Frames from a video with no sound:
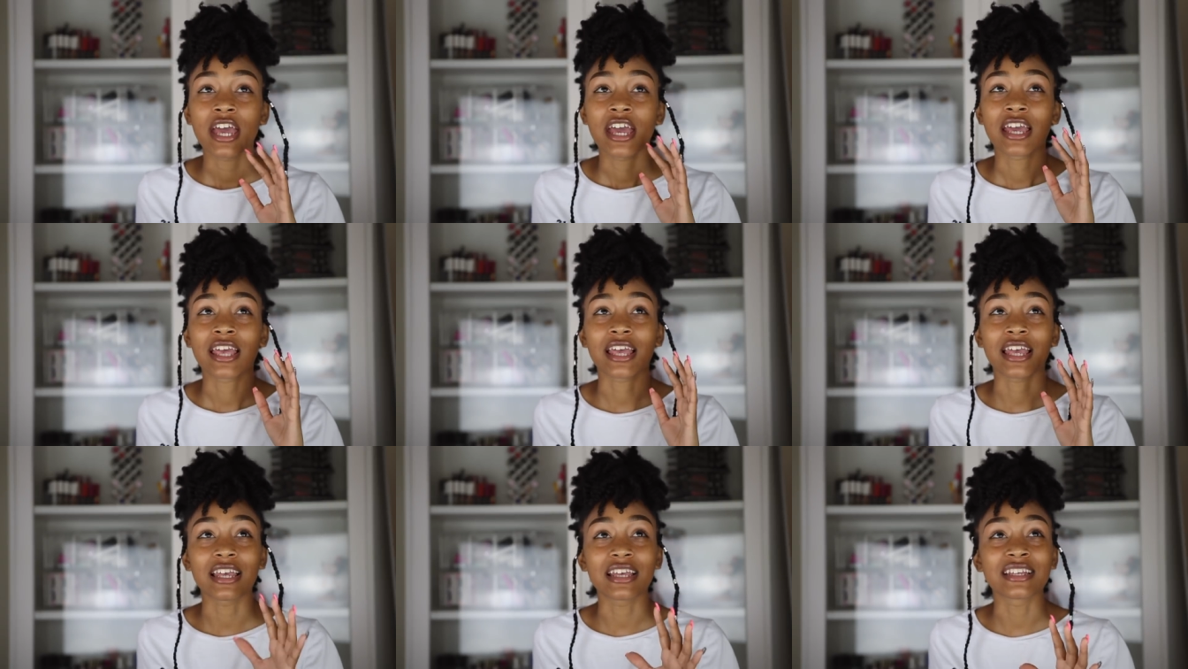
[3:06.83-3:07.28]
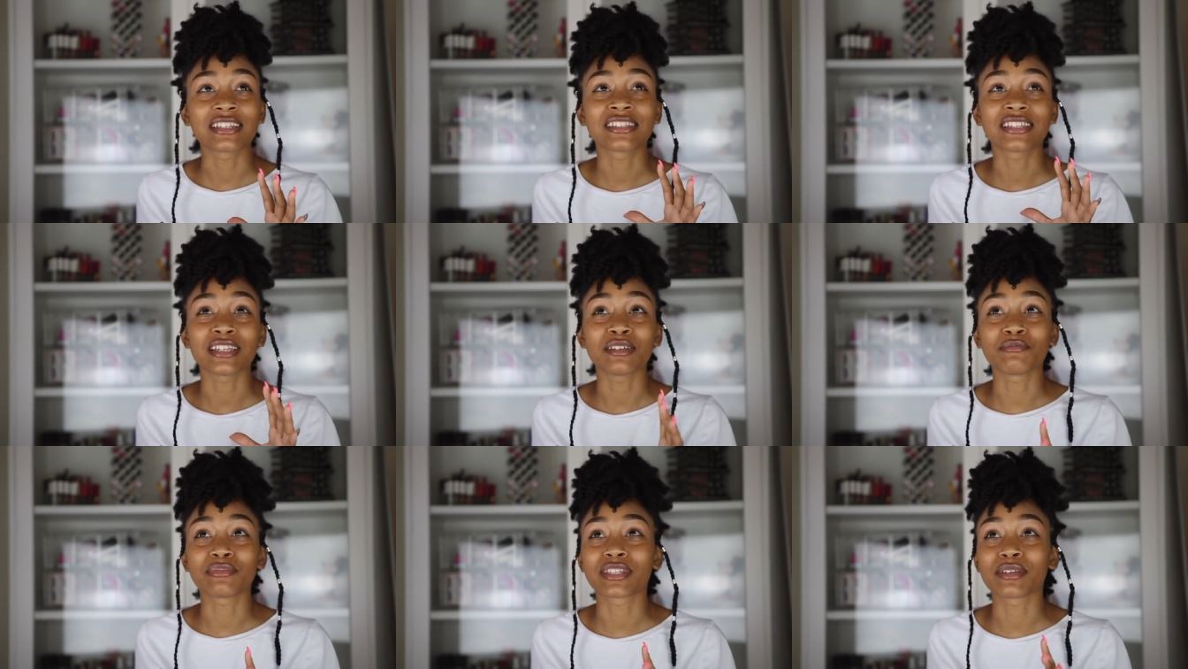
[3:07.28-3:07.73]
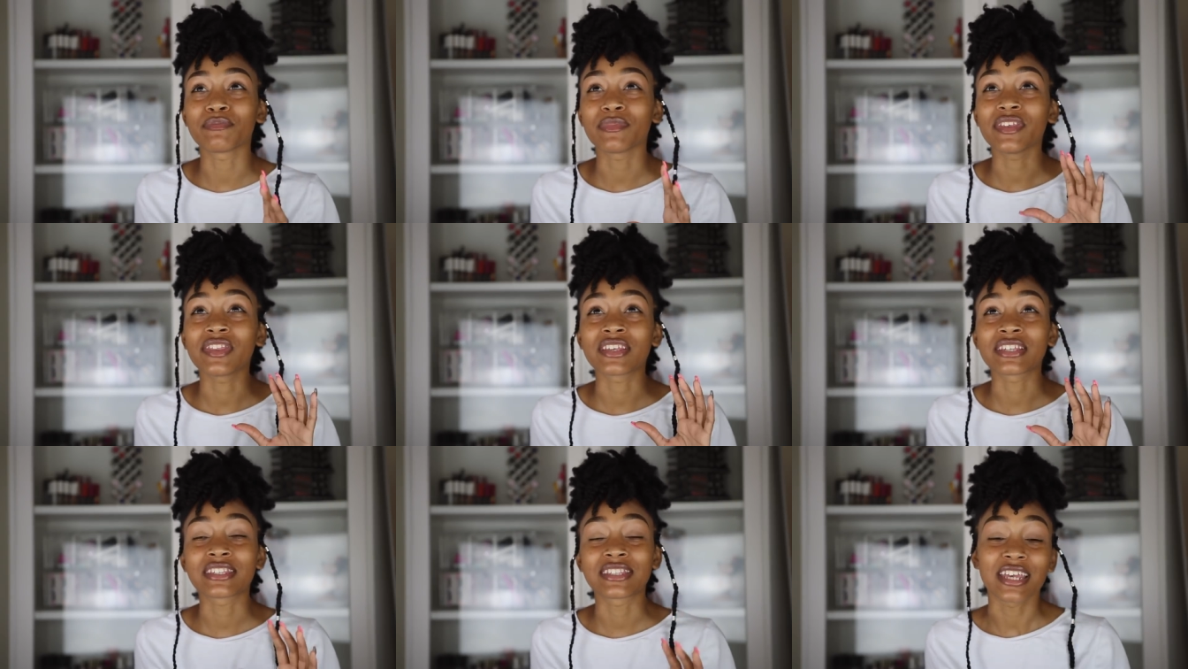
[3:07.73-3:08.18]
He seems to be
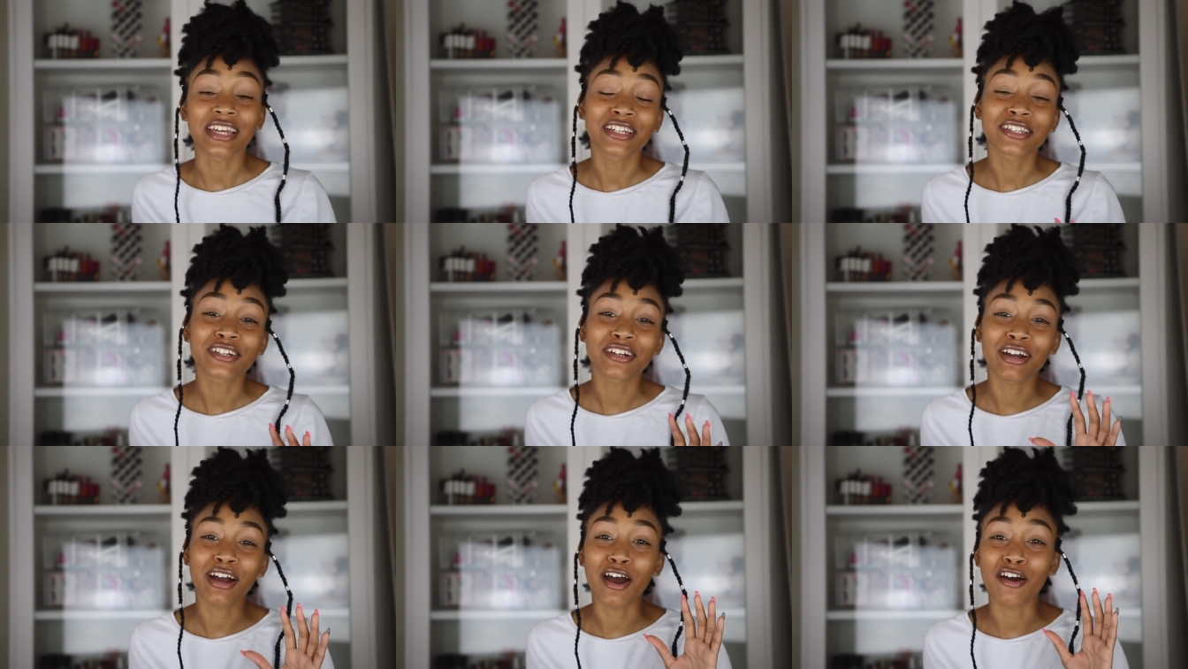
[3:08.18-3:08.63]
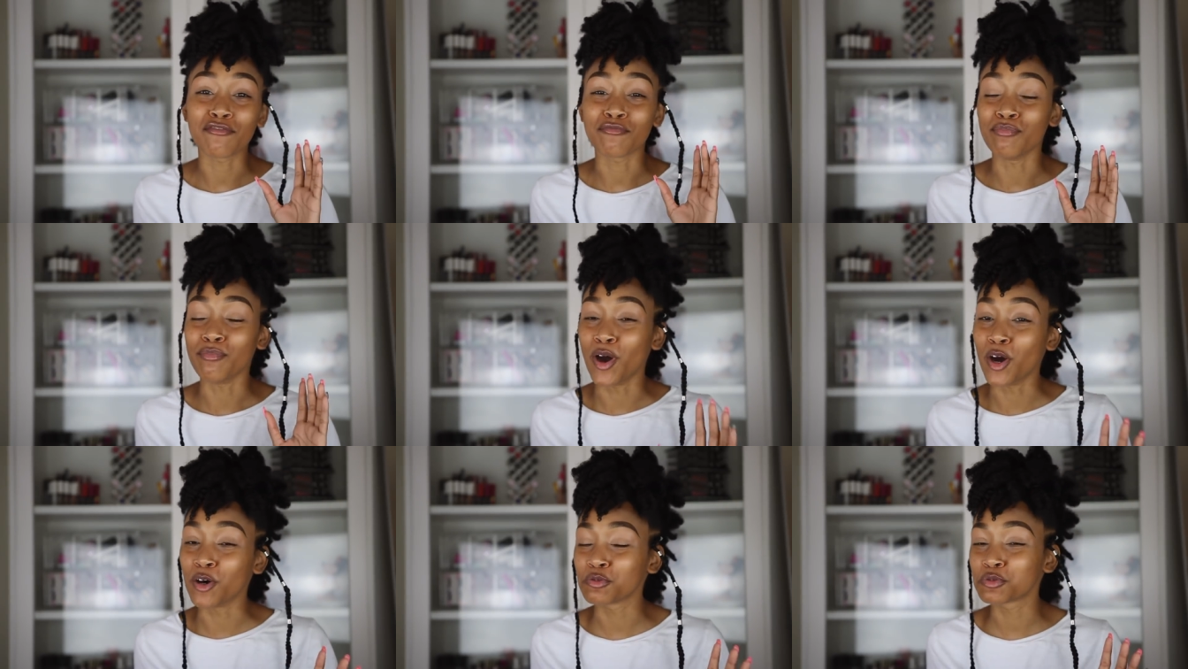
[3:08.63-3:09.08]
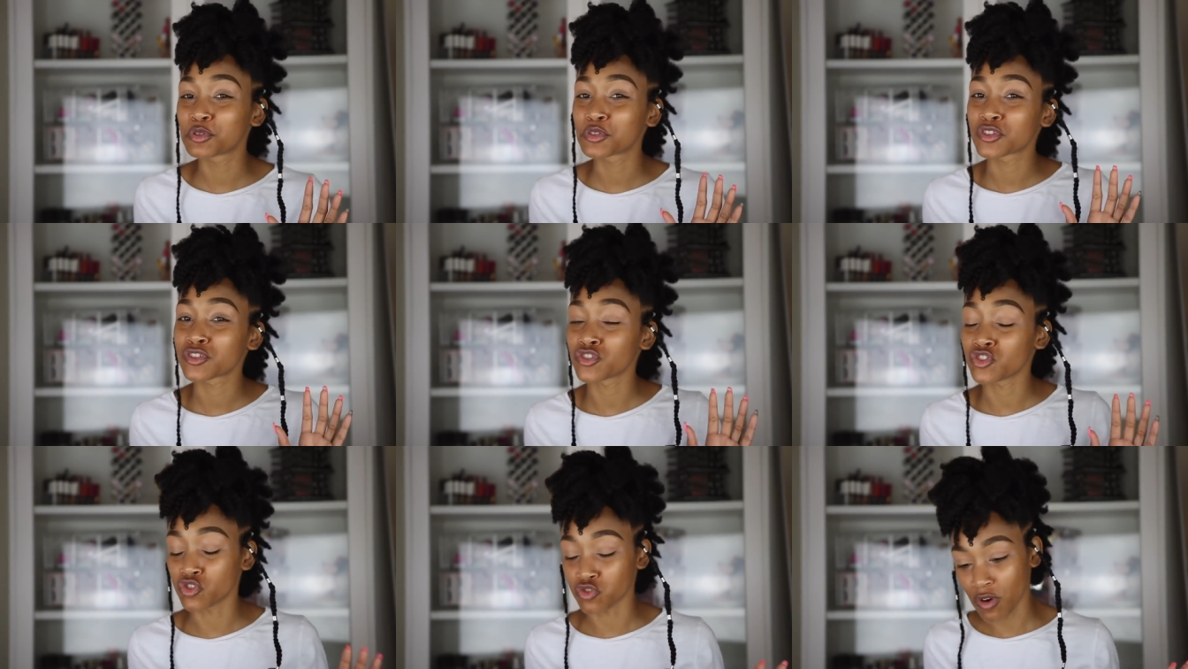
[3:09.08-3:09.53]
the center of
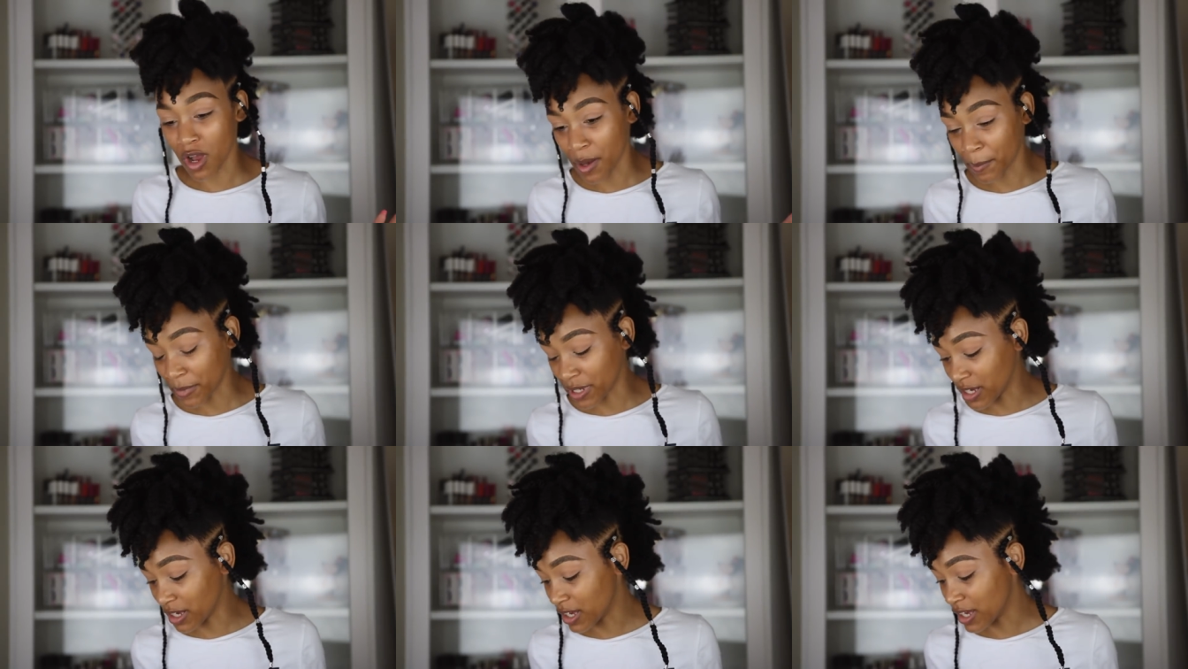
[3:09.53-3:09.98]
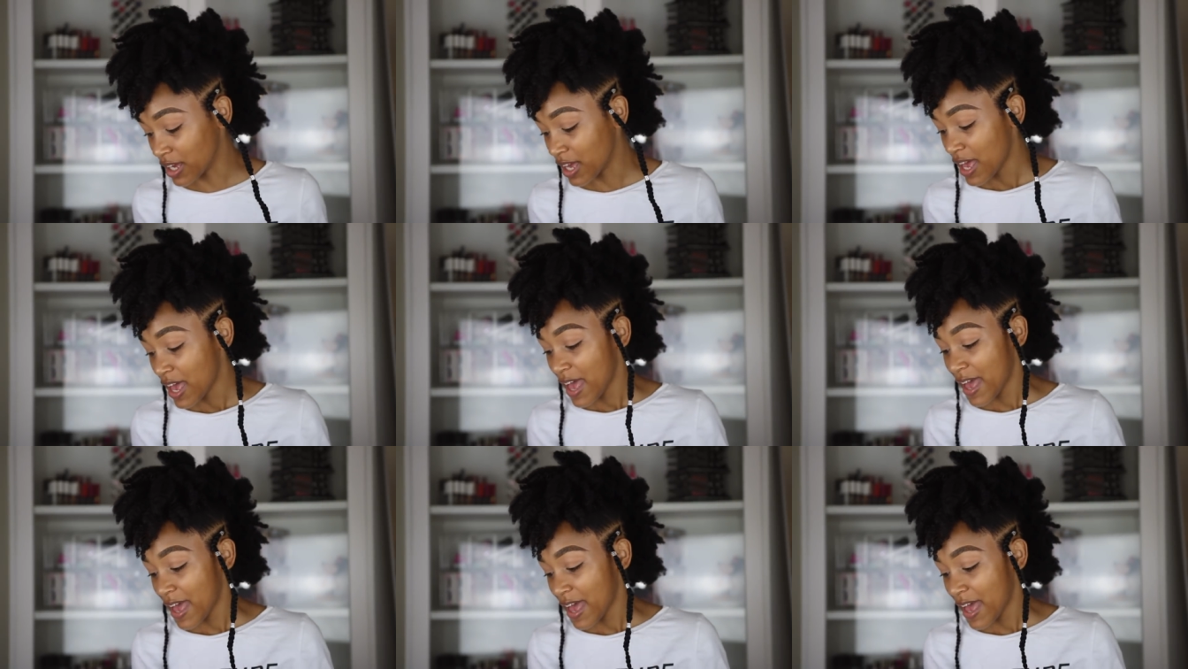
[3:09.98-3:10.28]
most drama,